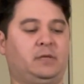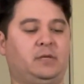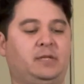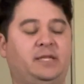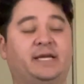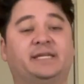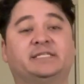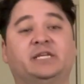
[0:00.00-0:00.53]

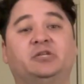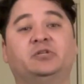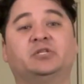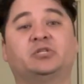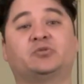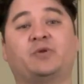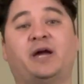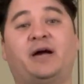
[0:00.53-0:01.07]
Like I said, use a
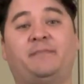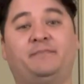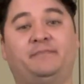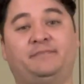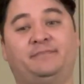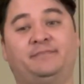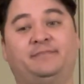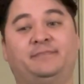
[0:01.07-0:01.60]
scrap.
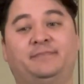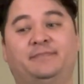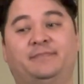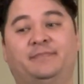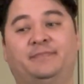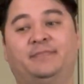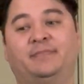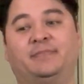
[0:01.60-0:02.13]

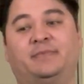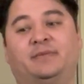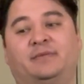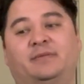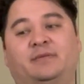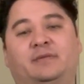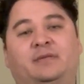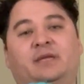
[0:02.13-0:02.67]

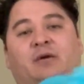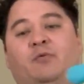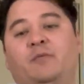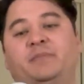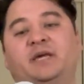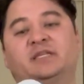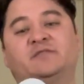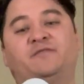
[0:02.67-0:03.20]
It won't
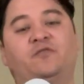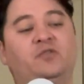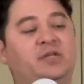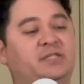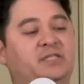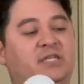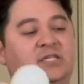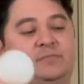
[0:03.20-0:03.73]
be as full
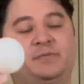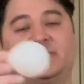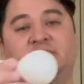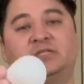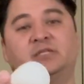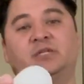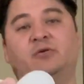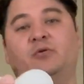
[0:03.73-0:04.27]
as this, but it
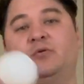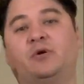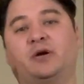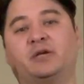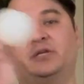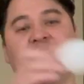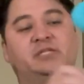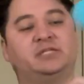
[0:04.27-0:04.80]
still
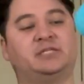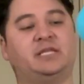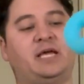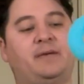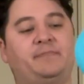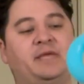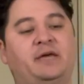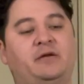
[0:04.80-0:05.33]
work. You just
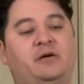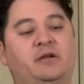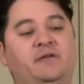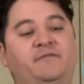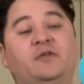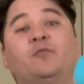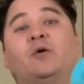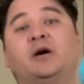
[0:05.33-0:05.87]
slap that on.
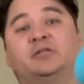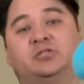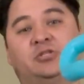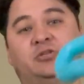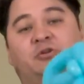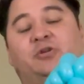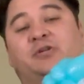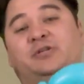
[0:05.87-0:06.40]
If you want
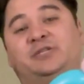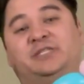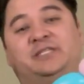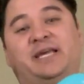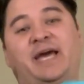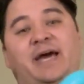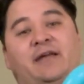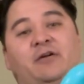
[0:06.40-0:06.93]
to, you could
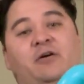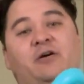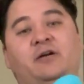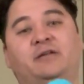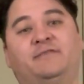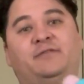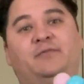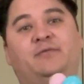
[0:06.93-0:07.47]
just add
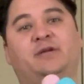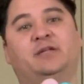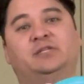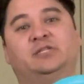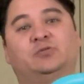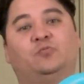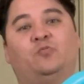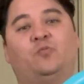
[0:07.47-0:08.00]
on. If you want to
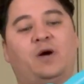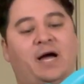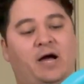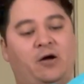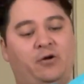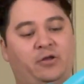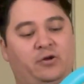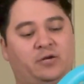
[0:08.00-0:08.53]
just
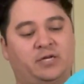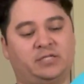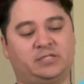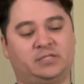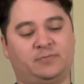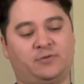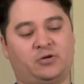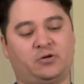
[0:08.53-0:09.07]
wow your
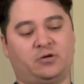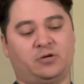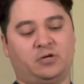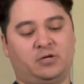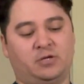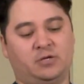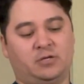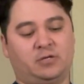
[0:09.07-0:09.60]
customer,
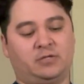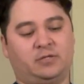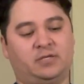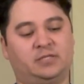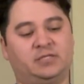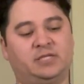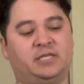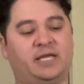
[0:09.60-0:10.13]

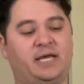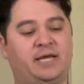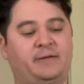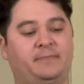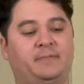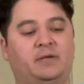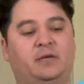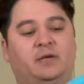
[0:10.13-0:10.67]
this and that,
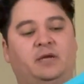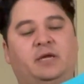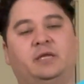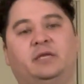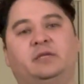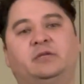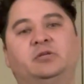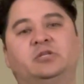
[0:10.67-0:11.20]
and
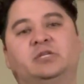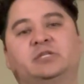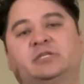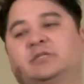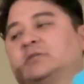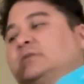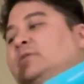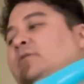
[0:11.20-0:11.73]
then you just